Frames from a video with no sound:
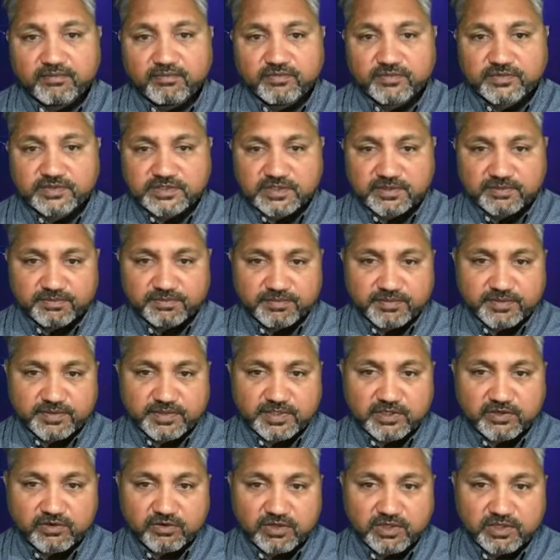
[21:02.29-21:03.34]
some
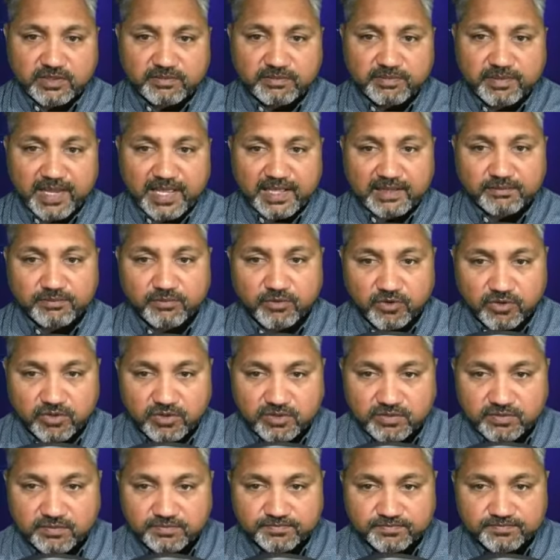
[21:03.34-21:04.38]
they call it black
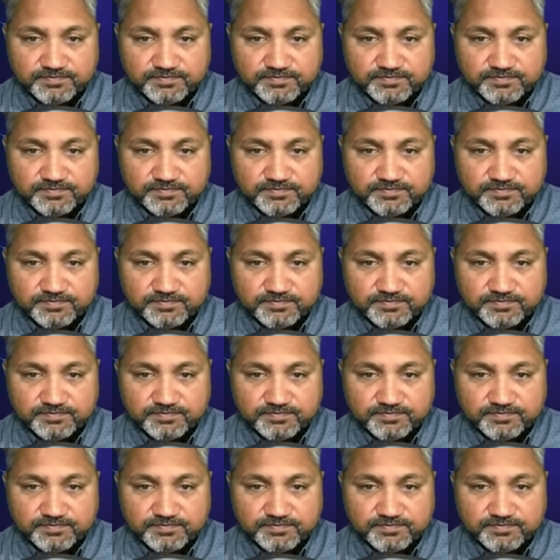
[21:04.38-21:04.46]
book